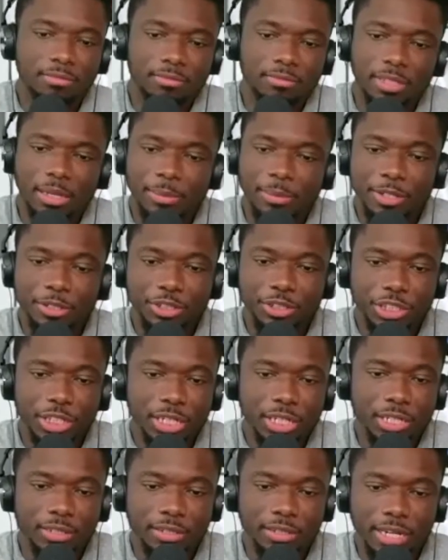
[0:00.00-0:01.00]
I mean, you
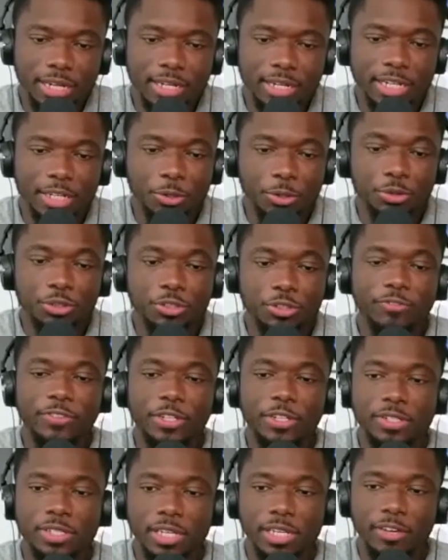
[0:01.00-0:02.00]
should, and you should feel
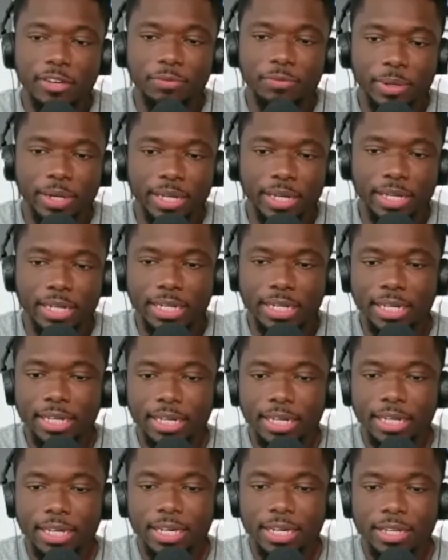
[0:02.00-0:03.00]
safe when,
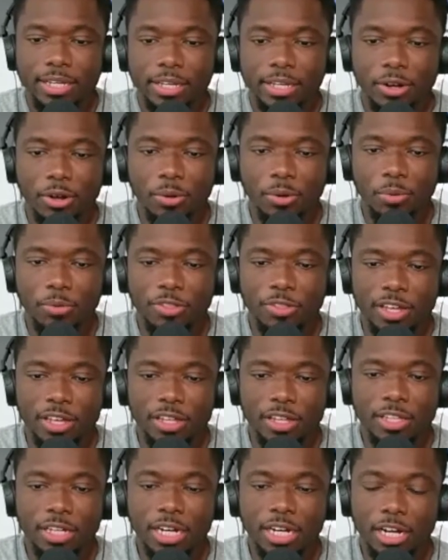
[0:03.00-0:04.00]
you know, the
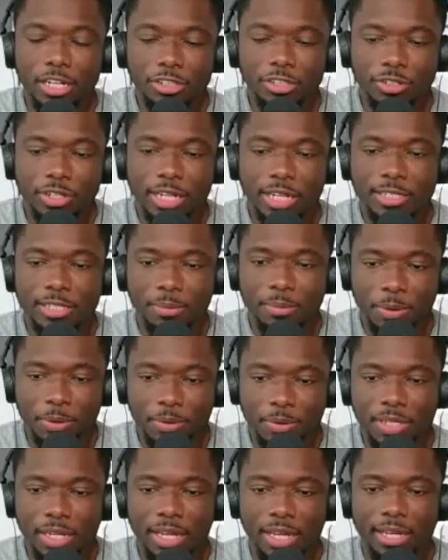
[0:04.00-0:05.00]
the country that's supposed
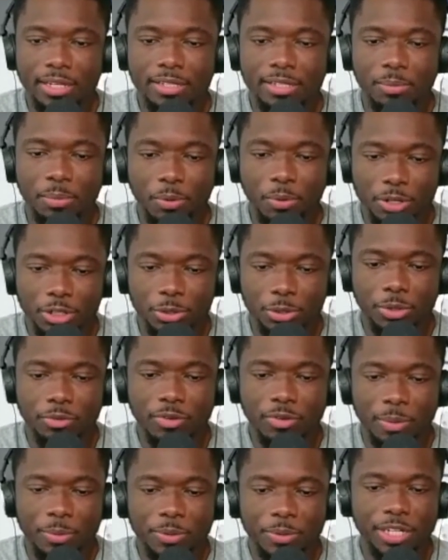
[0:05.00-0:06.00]
to like support you and
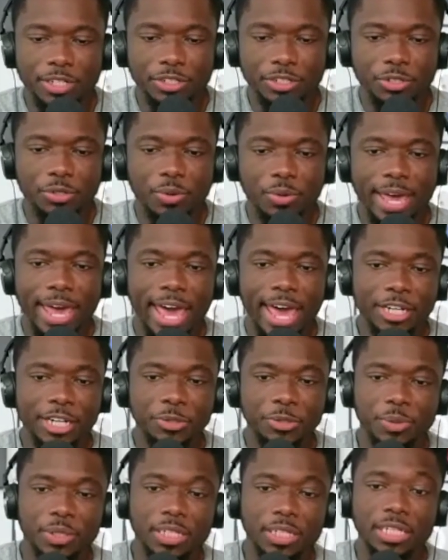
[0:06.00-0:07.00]
represent you
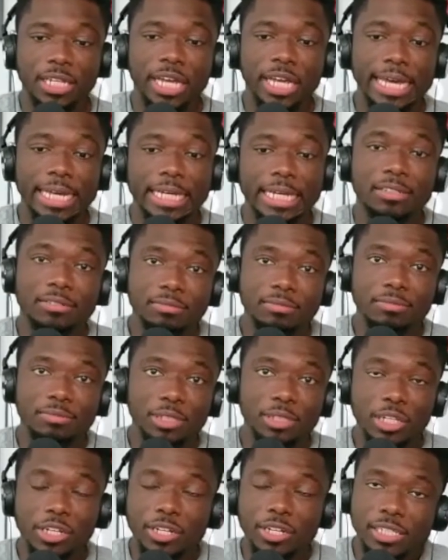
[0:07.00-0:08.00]
actually like
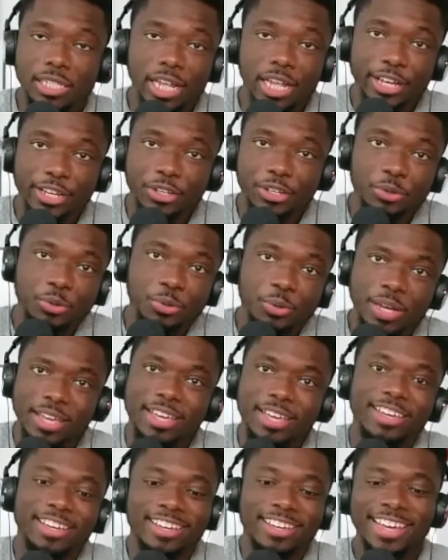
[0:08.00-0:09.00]
looks like you,
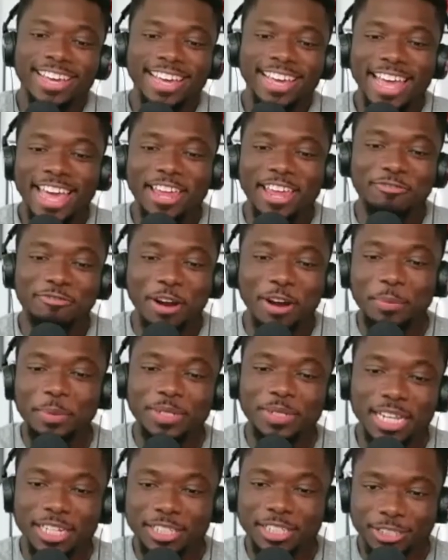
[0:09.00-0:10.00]
and yeah.
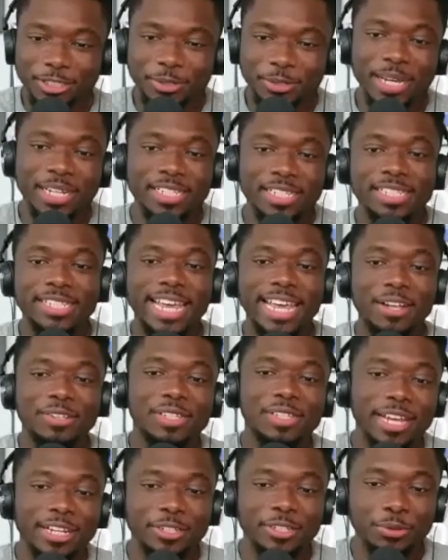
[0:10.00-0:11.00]
and you and sounds
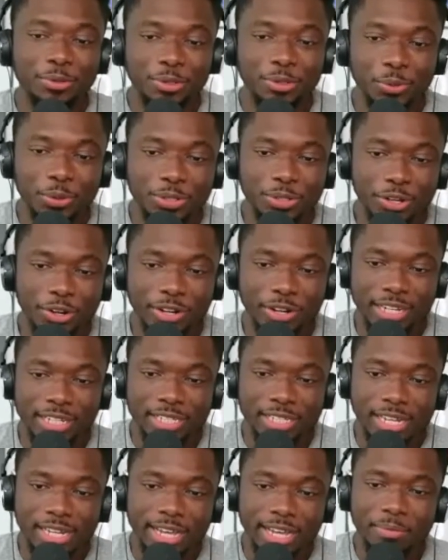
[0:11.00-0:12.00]
like you yeah. to a certain
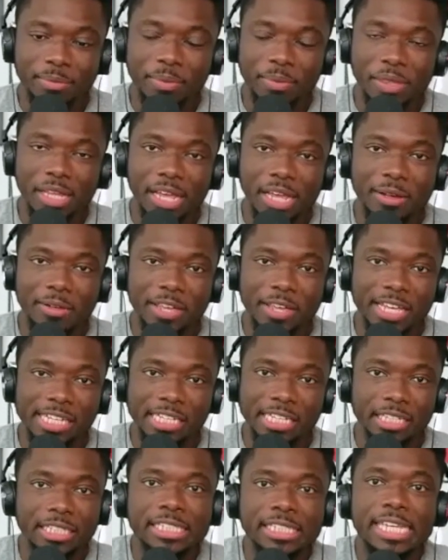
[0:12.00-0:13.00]
extent, like
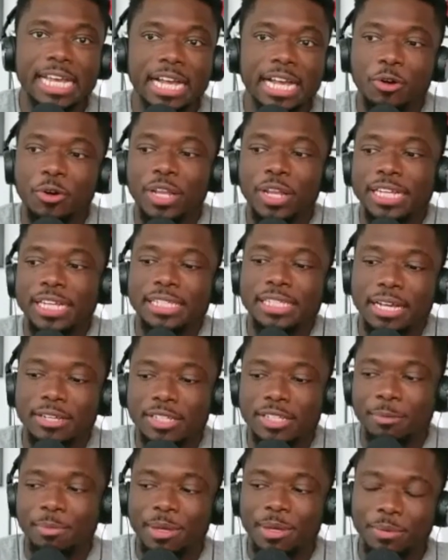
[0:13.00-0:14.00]
you sound or like sounds
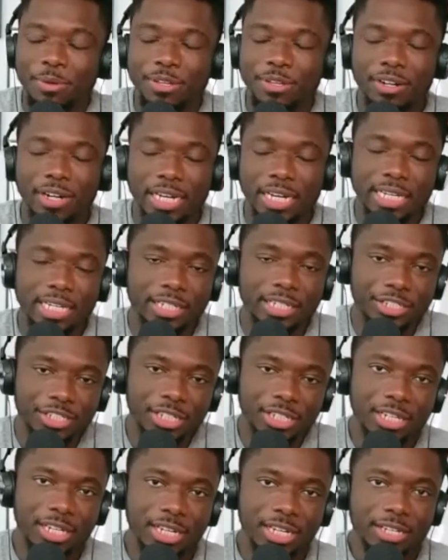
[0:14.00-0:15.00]
like people your age.
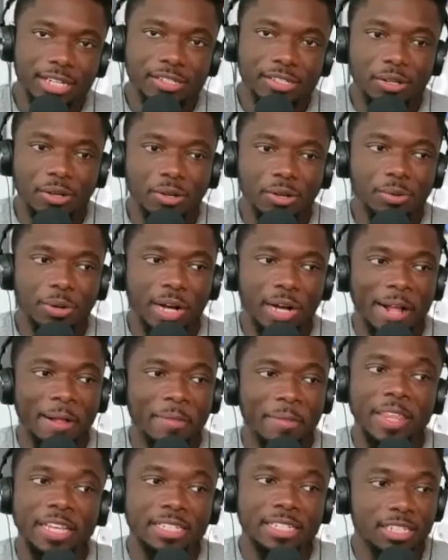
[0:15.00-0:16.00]
So uh,
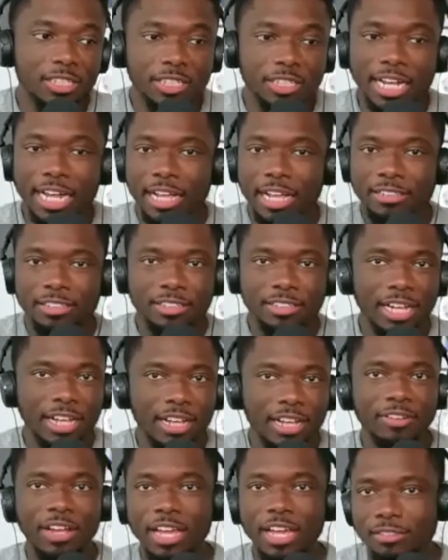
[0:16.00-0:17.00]
listen, I,
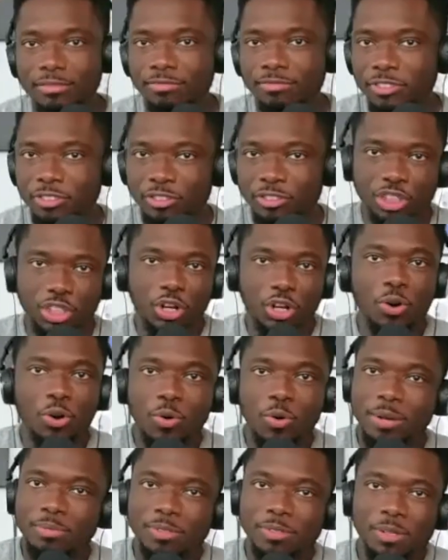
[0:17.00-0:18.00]
I Joe,
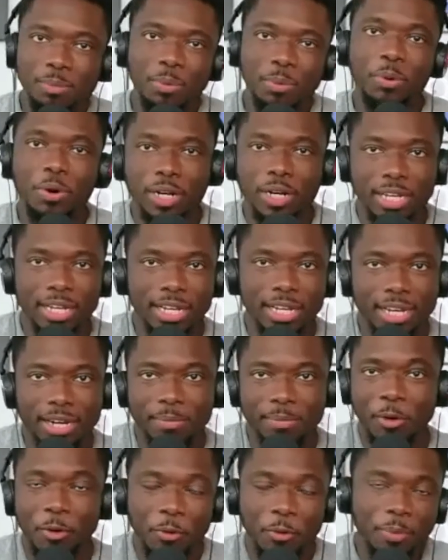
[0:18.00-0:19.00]
I'm supporting and I'm
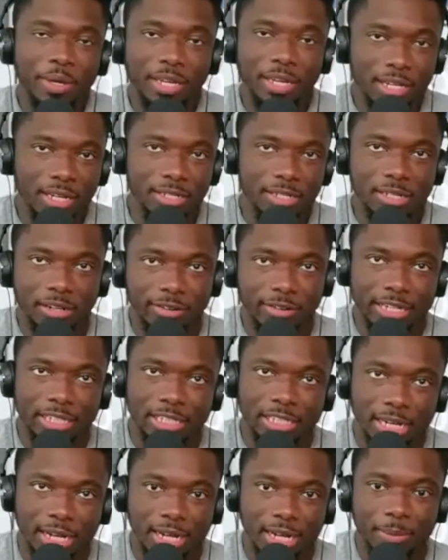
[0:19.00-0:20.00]
hoping he does a great
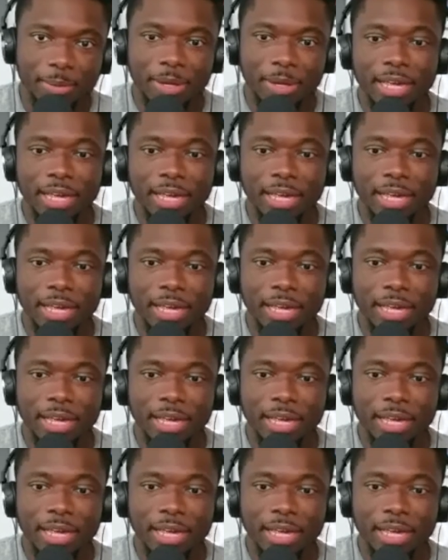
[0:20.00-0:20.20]
job.